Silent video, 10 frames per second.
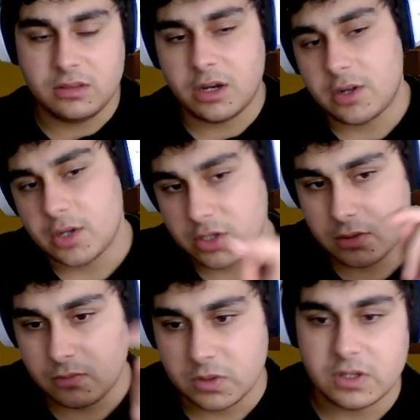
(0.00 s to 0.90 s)

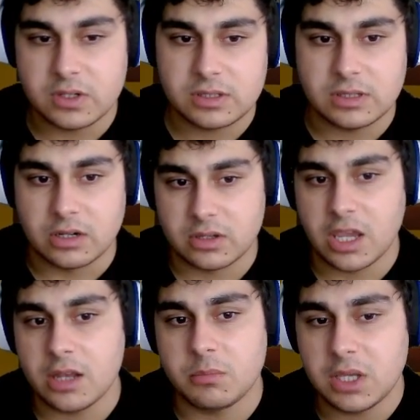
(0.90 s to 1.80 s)
direction where there
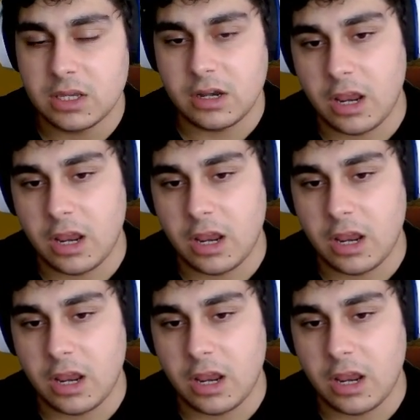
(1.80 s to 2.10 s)
can be an